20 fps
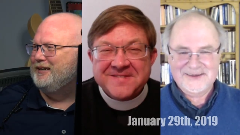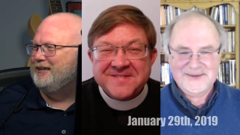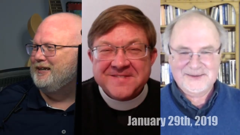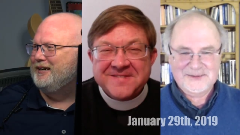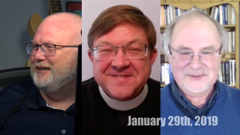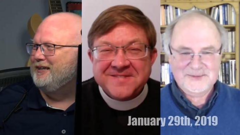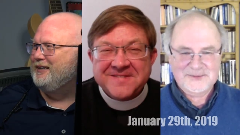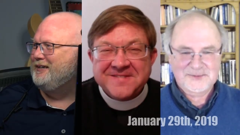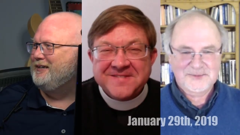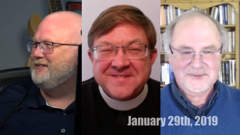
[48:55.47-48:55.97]

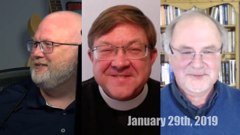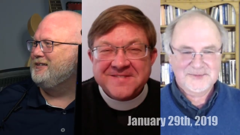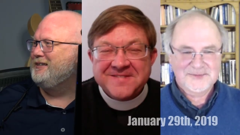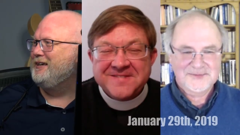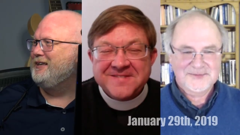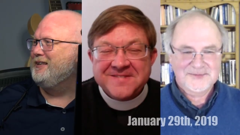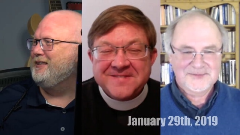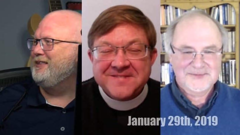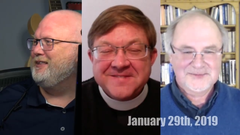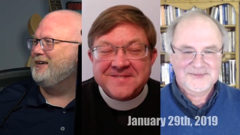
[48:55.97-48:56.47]
Speaker 1: Uh,
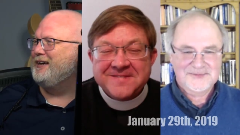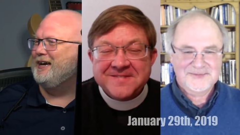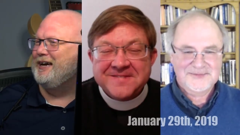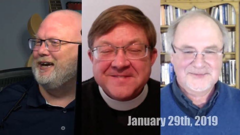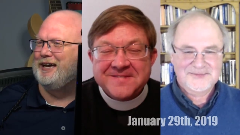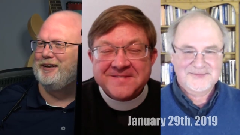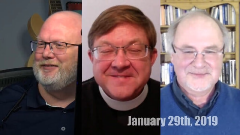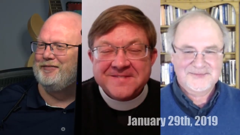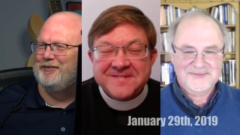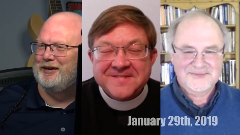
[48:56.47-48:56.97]
there's another
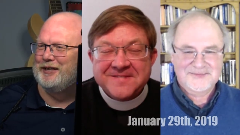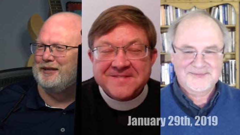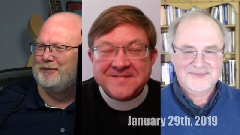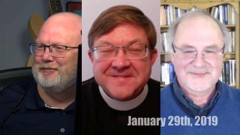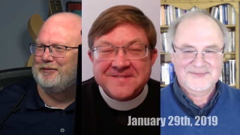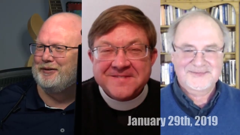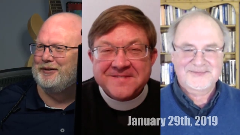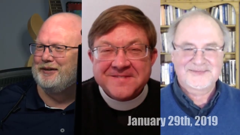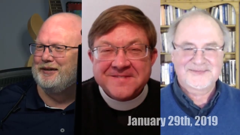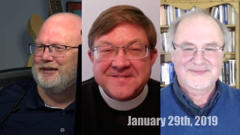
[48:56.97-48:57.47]
thing I had
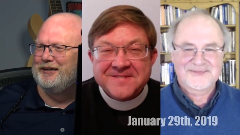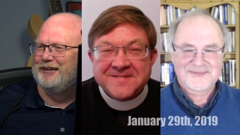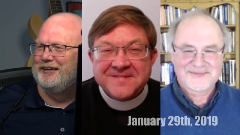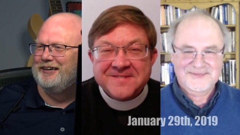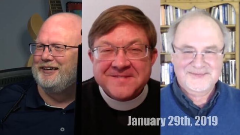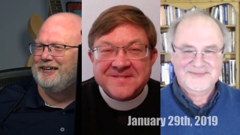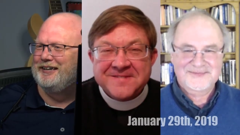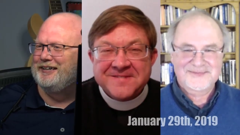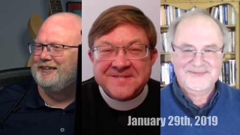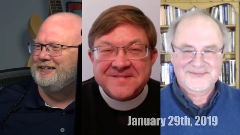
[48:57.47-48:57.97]
available.
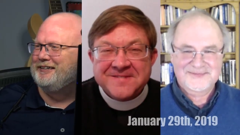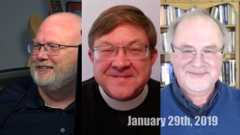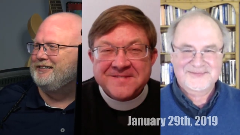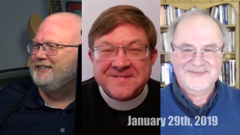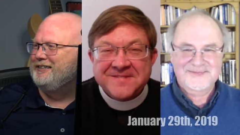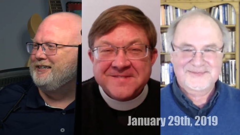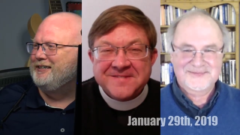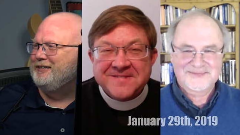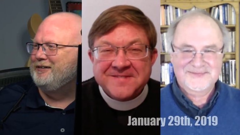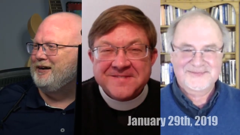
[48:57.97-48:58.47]

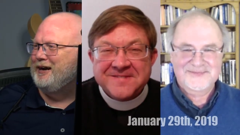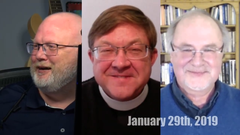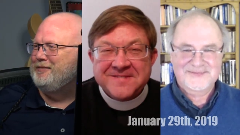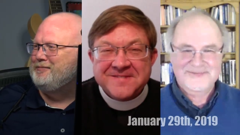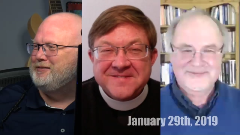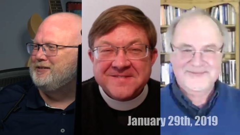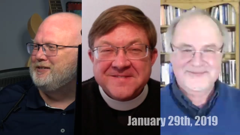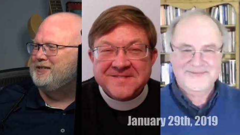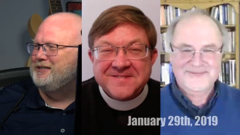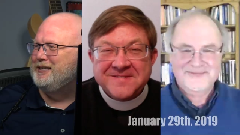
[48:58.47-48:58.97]
Uh, you know,
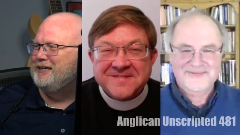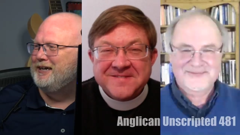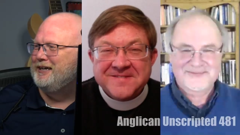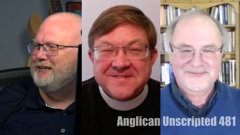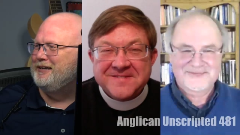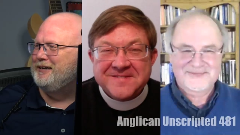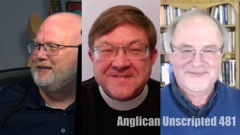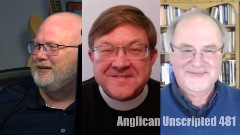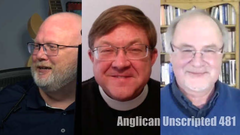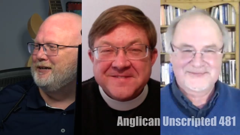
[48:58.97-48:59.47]
I'm just
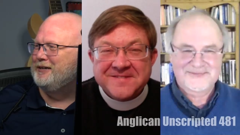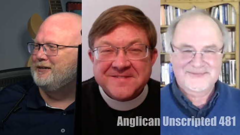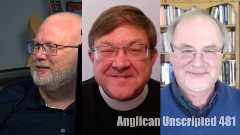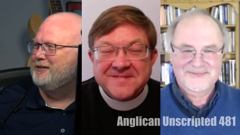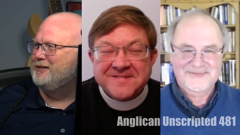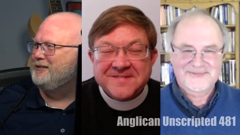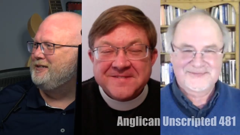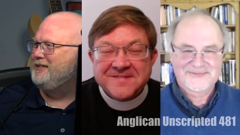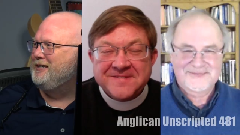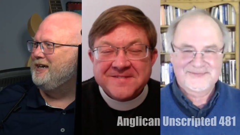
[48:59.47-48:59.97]
not
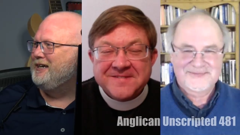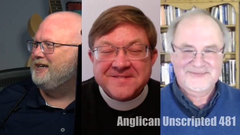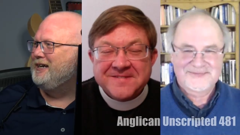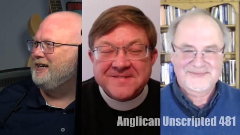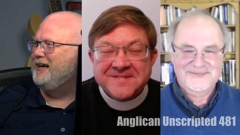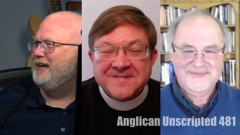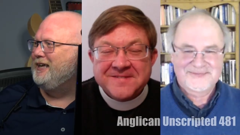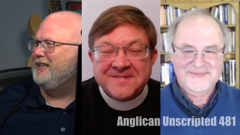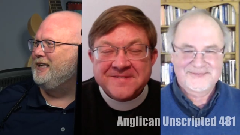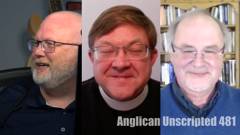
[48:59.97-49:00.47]
a good
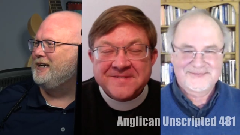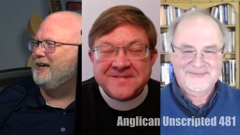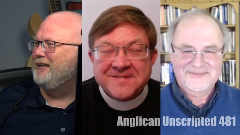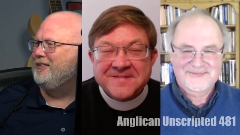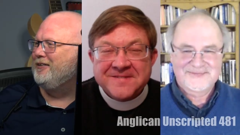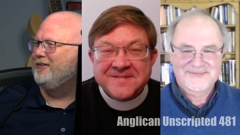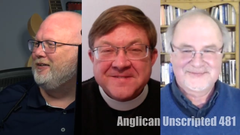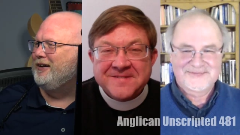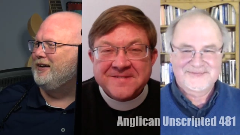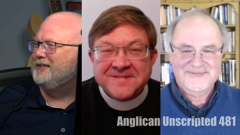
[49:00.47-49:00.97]
tech guy
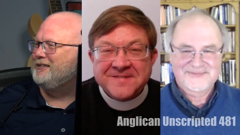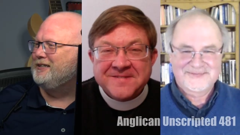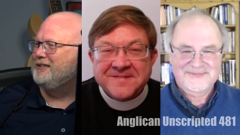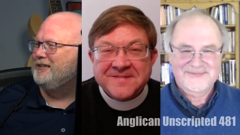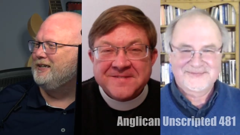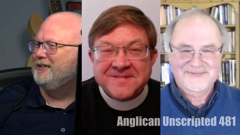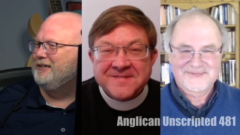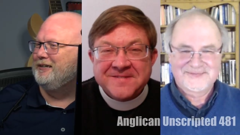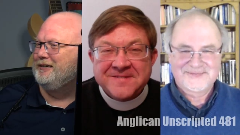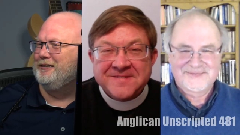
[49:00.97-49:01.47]
like I
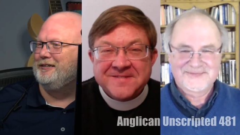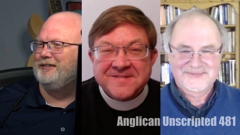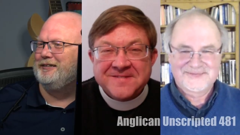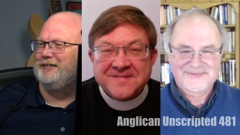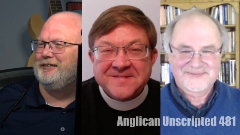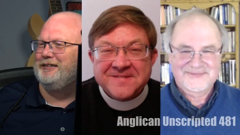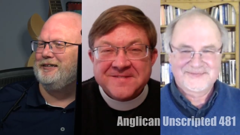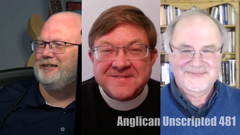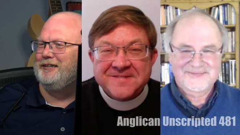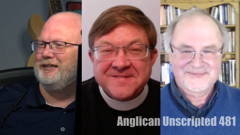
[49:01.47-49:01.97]
thought.
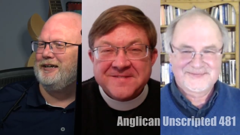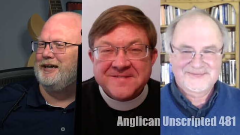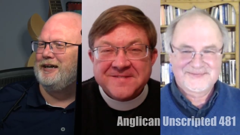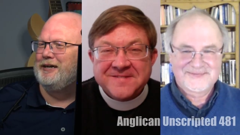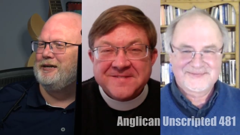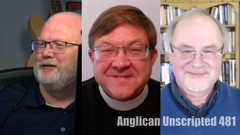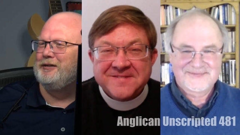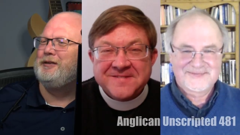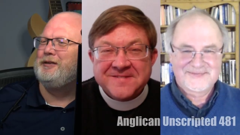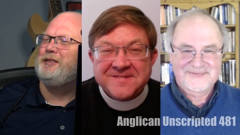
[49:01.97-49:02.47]

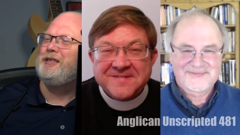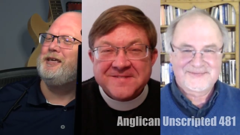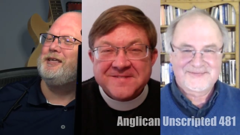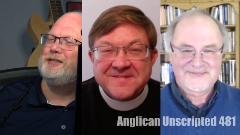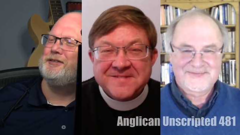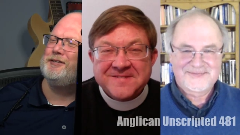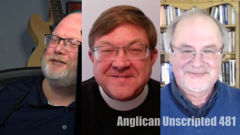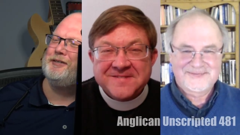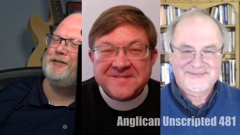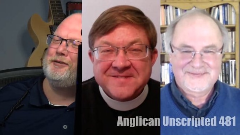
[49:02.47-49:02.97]
Uh,
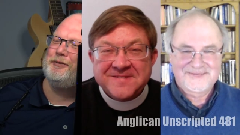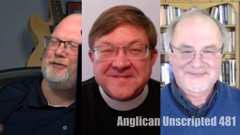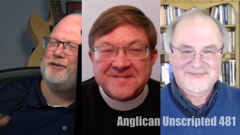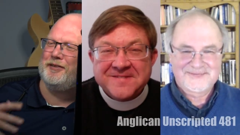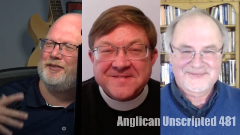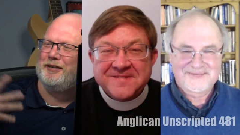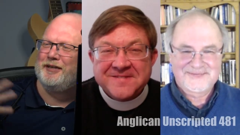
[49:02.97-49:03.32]
that's you're the